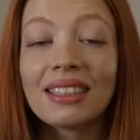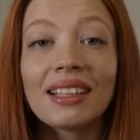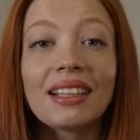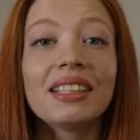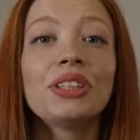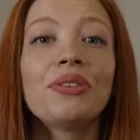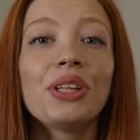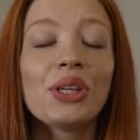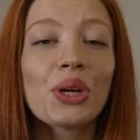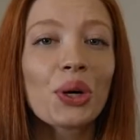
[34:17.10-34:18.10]
I'll start this
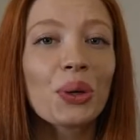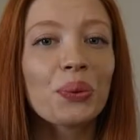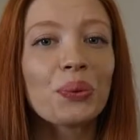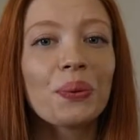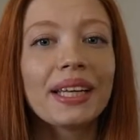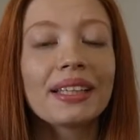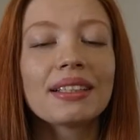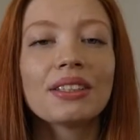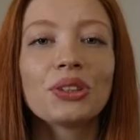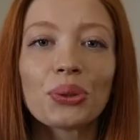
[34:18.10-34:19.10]
video with
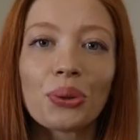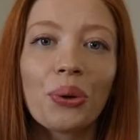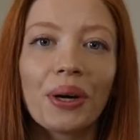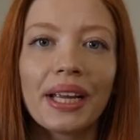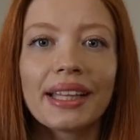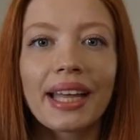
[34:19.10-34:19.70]
a story